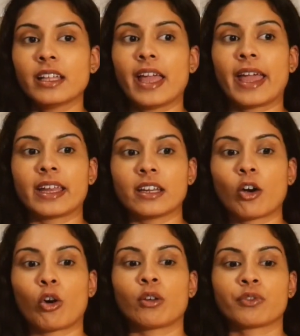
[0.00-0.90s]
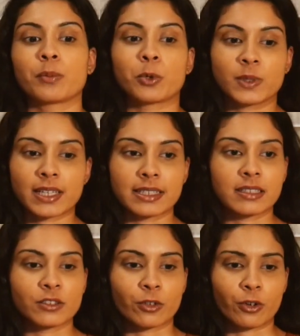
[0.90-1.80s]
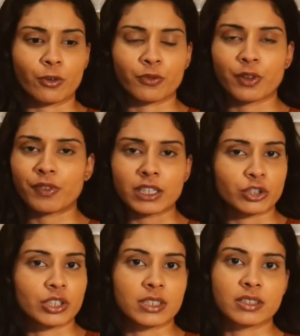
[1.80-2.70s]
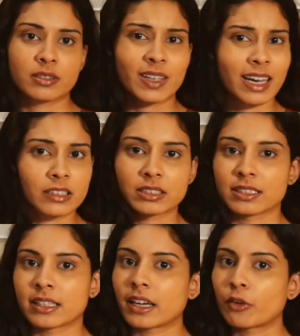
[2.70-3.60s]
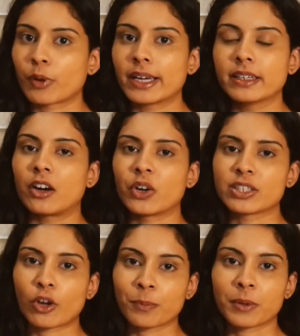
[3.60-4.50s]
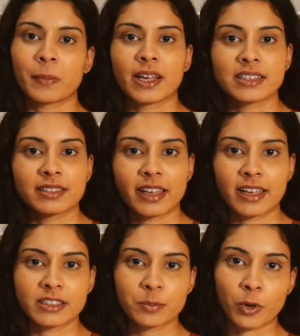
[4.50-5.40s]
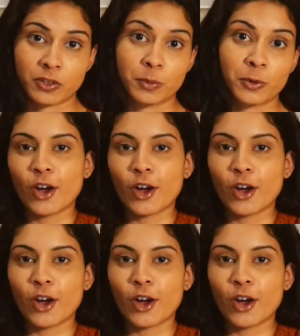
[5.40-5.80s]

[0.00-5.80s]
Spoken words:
and all of the processes or of the functions, classes that I write are as optimized as possible.